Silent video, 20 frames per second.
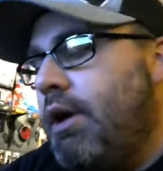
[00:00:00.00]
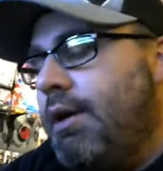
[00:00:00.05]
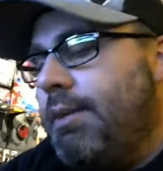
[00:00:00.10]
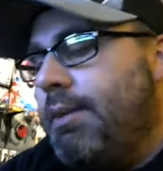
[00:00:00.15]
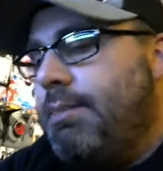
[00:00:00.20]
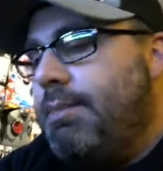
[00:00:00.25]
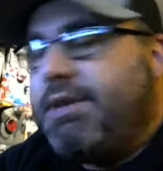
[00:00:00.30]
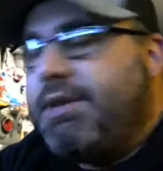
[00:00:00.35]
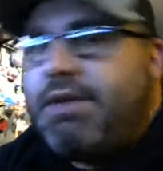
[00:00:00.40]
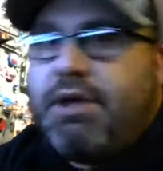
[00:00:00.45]

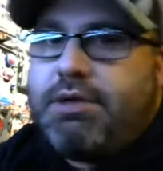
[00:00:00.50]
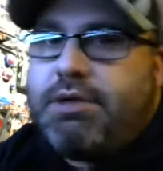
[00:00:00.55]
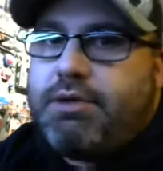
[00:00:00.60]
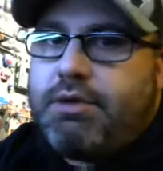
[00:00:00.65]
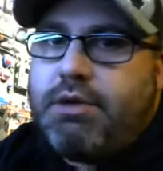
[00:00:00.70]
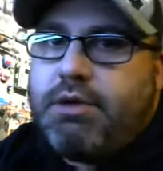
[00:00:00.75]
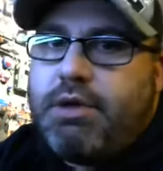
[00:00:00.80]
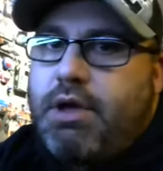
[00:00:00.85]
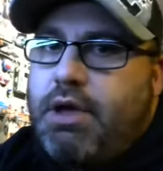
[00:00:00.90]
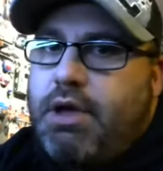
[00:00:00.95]
But
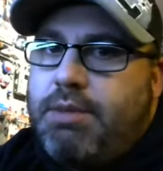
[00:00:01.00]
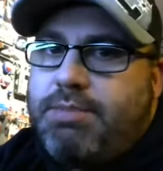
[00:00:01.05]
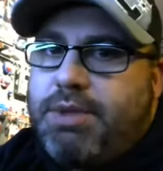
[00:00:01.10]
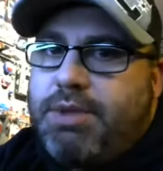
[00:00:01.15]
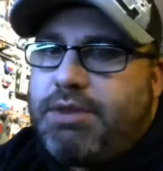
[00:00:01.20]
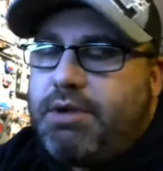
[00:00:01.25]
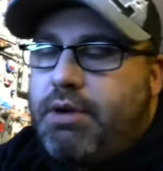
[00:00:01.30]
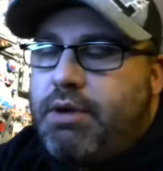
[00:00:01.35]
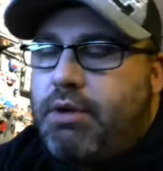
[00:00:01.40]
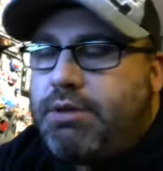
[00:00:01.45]

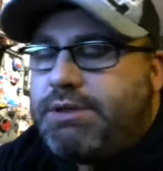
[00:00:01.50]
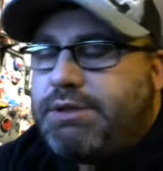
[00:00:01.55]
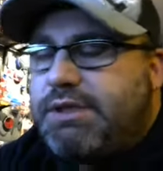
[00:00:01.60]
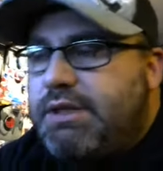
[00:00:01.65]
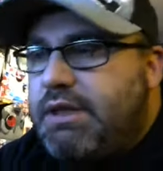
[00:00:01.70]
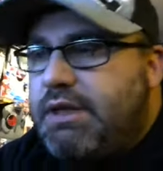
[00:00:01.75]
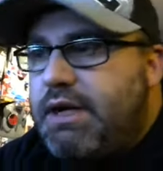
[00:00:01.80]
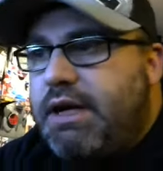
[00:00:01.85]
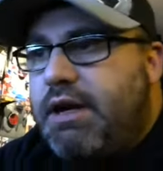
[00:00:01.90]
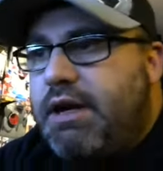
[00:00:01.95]
the girls
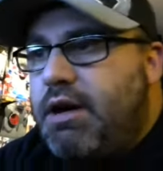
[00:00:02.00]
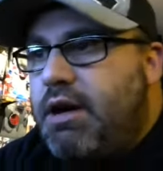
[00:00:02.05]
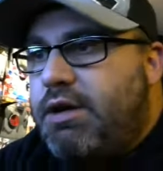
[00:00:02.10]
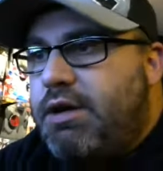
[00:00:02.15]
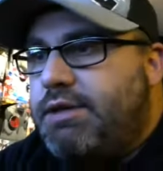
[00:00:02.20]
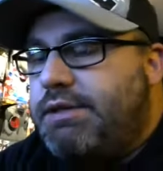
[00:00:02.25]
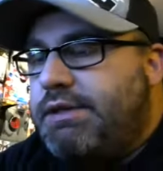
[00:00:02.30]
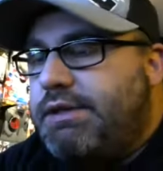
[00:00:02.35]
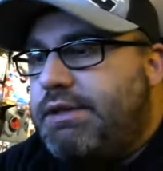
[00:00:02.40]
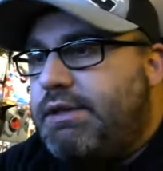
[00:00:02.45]
didn't hear
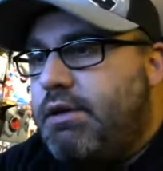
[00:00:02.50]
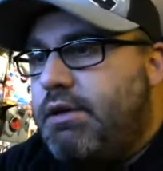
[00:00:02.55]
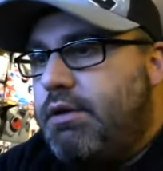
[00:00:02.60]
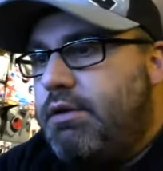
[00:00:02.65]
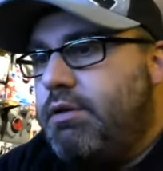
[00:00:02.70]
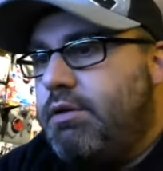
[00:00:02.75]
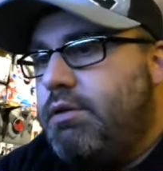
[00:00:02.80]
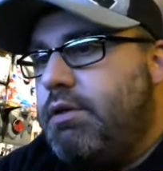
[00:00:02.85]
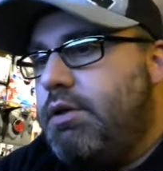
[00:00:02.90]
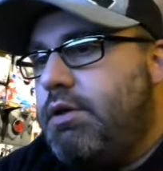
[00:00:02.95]
it,
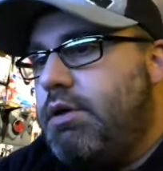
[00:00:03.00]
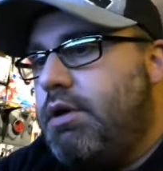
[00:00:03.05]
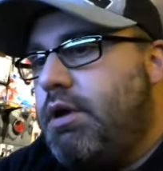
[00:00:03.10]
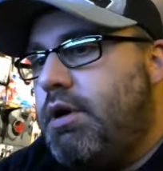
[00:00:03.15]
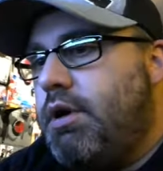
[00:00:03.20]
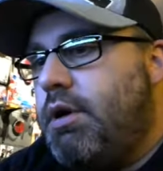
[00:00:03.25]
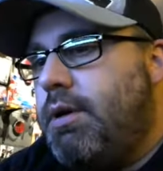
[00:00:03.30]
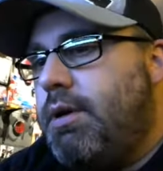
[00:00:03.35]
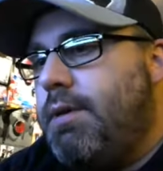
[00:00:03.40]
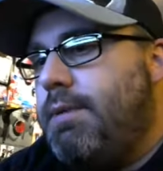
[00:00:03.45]
so
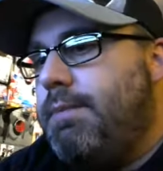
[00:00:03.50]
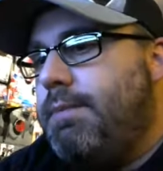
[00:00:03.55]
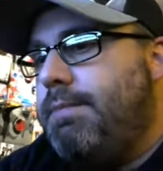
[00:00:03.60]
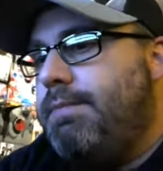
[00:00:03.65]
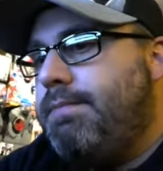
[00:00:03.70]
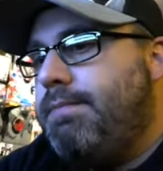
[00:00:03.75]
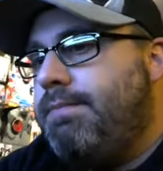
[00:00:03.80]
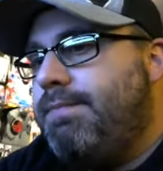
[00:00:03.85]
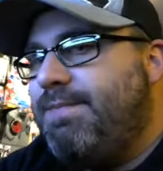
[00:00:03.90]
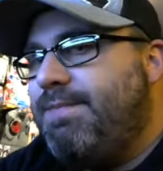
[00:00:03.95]

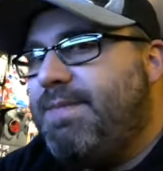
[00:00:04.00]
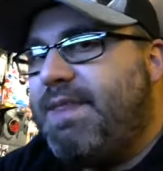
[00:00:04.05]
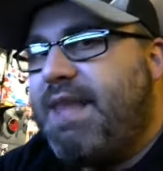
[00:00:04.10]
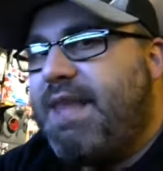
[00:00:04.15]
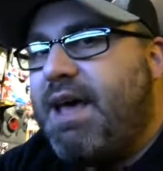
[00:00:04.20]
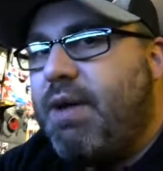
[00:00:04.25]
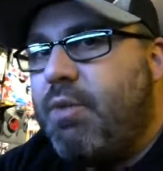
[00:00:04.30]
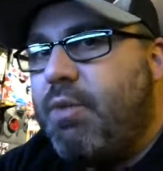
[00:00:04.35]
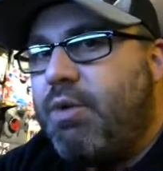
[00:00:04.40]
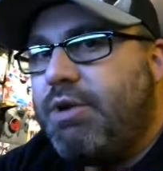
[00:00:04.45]

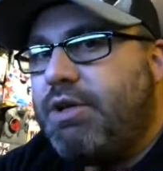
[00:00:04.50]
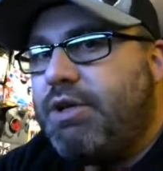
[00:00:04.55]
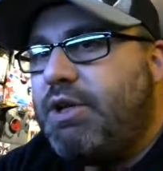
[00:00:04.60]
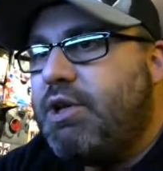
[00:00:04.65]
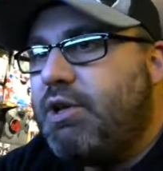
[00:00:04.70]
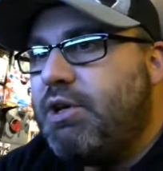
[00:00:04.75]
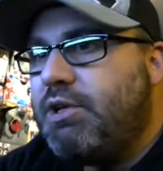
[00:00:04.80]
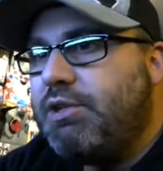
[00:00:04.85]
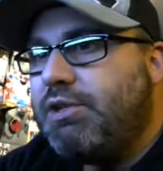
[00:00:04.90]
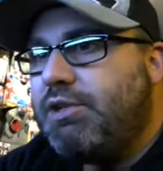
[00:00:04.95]
that one
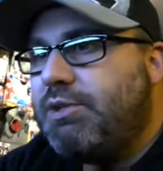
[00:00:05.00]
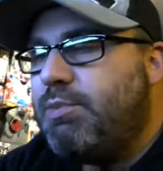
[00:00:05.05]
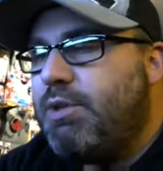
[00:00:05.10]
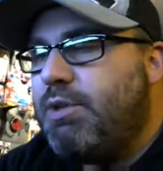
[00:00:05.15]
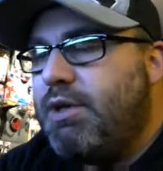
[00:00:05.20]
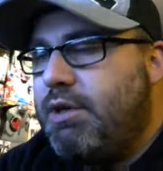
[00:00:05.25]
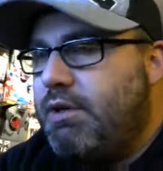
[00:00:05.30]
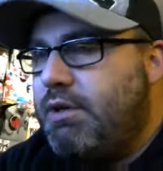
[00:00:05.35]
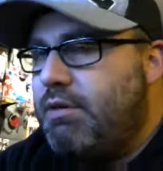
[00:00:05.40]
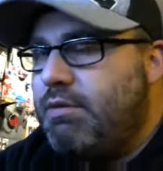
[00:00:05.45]
could have just
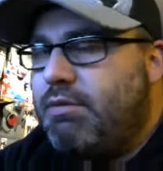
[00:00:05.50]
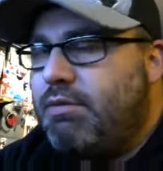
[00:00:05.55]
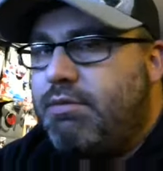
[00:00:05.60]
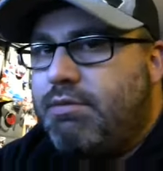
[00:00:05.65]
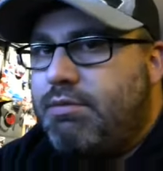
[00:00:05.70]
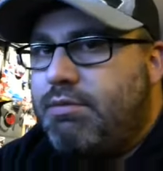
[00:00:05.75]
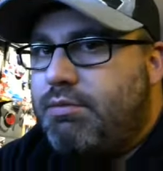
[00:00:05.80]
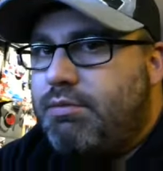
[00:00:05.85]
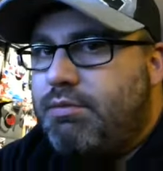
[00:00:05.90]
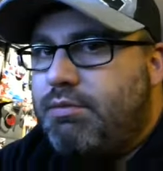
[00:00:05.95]
been
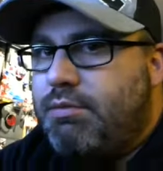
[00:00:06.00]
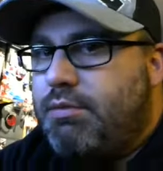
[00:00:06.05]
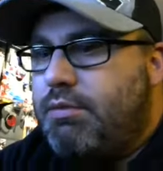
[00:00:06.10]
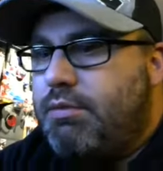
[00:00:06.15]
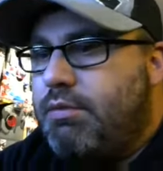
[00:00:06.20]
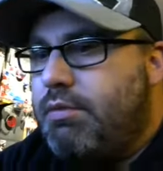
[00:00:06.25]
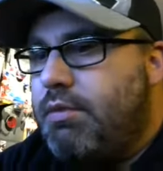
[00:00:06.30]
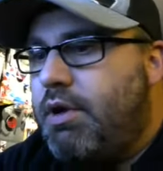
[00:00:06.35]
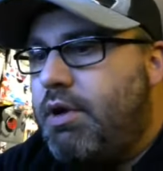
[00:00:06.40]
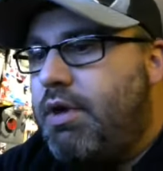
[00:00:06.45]

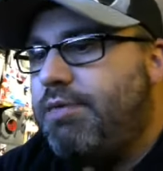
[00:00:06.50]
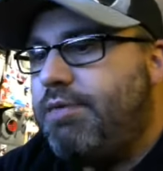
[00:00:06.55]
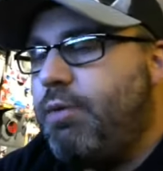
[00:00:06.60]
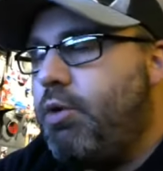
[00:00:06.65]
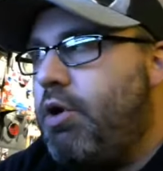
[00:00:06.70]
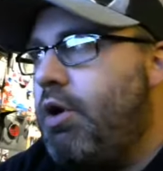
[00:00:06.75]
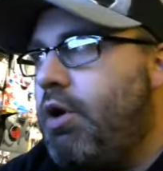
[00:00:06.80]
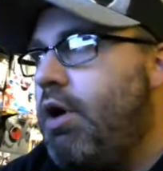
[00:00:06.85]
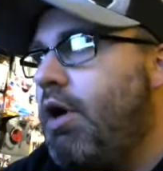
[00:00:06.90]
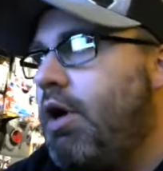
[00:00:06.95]
off the
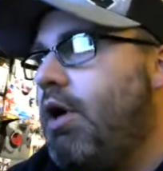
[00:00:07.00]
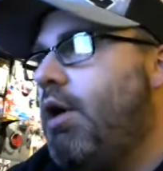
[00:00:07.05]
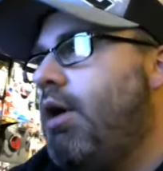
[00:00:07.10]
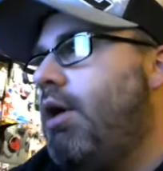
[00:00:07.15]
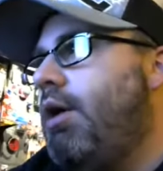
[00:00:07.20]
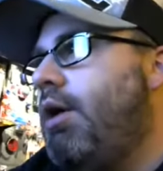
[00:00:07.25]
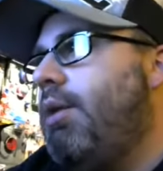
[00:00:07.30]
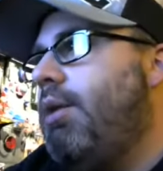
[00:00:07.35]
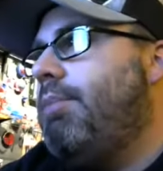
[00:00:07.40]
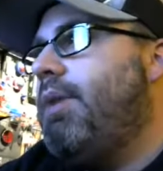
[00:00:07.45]
wall.
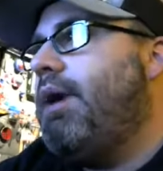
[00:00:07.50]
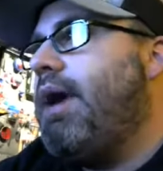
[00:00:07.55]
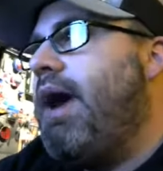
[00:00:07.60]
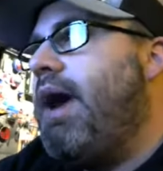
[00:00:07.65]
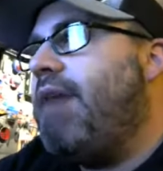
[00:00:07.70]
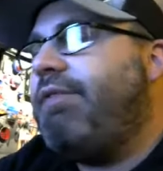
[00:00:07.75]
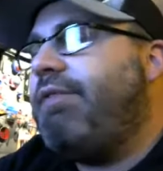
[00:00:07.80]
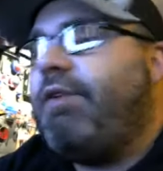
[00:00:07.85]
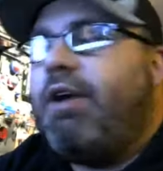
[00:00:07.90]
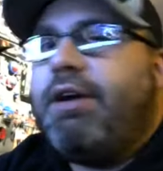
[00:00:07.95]
But
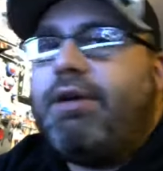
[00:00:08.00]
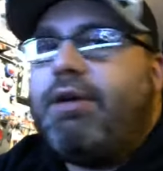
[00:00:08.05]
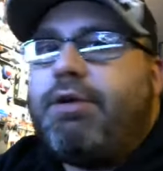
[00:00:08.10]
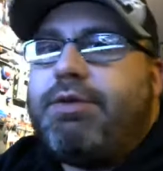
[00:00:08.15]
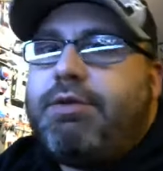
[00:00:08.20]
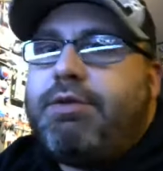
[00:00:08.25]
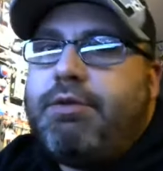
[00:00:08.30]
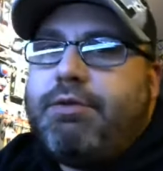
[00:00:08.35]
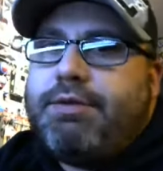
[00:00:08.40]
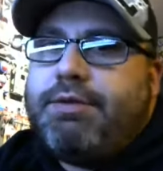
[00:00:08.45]
after I go
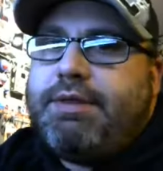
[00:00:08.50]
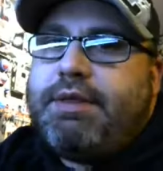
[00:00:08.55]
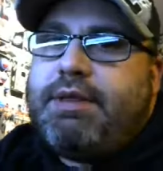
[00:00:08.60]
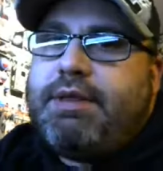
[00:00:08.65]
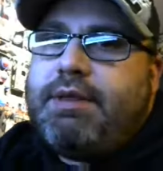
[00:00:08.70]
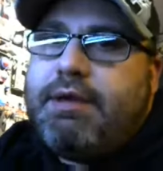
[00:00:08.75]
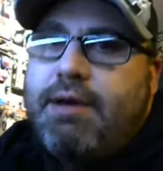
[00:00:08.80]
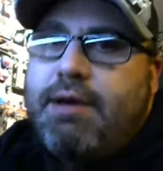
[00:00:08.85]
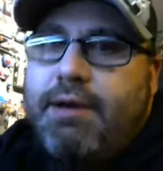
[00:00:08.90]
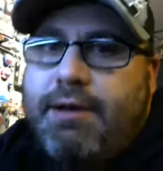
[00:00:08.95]
through
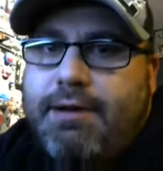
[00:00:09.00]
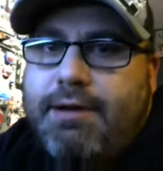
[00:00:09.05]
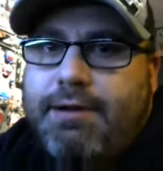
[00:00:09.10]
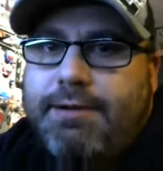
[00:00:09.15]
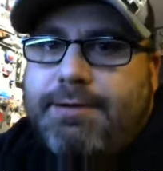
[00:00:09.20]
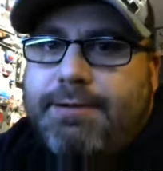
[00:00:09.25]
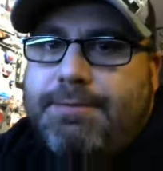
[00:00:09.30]
the